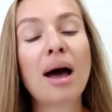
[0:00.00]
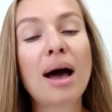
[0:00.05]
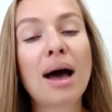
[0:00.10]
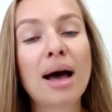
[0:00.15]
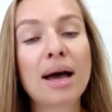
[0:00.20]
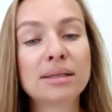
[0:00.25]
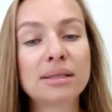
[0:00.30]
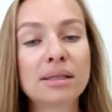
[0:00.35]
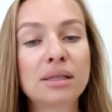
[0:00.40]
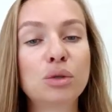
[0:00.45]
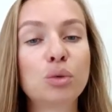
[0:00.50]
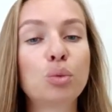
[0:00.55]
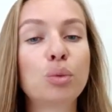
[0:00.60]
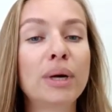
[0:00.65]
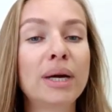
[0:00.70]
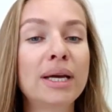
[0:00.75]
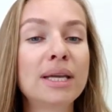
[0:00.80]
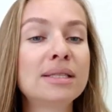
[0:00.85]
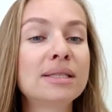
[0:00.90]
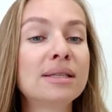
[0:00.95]
as it
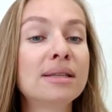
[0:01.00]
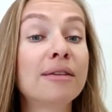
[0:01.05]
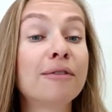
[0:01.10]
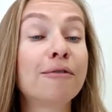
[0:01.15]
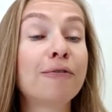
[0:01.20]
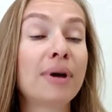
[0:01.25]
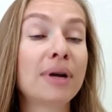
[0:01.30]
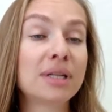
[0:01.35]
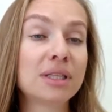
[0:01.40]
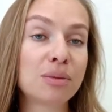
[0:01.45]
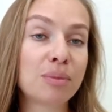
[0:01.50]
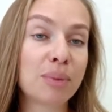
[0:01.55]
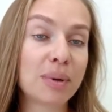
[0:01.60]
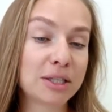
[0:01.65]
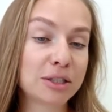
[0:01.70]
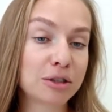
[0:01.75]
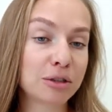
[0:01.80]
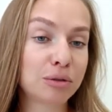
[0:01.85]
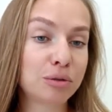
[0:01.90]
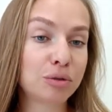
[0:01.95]
awaits the
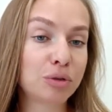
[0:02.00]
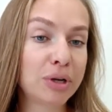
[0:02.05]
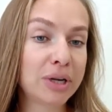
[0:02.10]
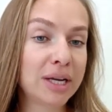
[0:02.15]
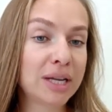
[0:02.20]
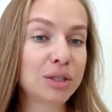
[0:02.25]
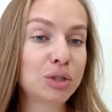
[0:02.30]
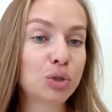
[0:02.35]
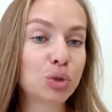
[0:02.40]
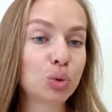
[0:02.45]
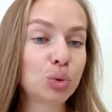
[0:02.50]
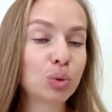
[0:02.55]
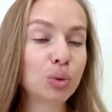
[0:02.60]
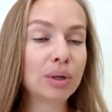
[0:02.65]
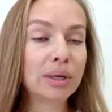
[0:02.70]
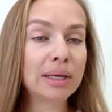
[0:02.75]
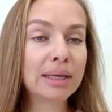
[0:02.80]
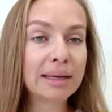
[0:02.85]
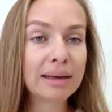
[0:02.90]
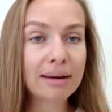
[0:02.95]
fundamental trigger
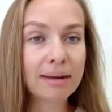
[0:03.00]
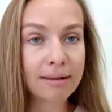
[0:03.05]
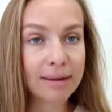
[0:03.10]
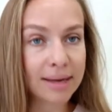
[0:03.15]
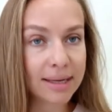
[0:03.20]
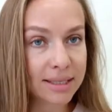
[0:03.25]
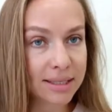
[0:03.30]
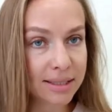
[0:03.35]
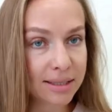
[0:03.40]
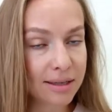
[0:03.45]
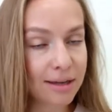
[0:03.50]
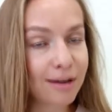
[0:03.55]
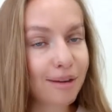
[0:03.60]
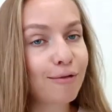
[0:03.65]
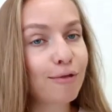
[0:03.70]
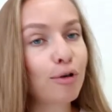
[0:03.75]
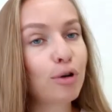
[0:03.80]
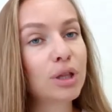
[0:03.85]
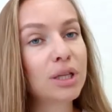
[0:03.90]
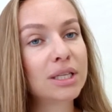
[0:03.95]
to increase
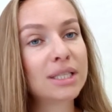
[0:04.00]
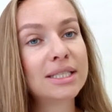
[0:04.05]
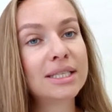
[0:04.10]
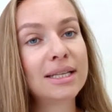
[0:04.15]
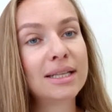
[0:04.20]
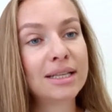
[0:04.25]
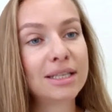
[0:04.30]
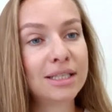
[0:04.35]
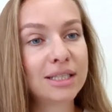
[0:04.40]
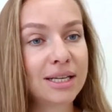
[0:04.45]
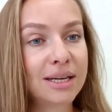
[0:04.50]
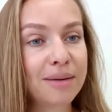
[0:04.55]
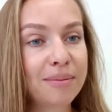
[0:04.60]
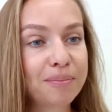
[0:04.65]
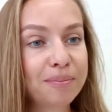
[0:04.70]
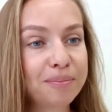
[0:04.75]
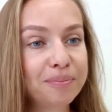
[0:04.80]
volatility.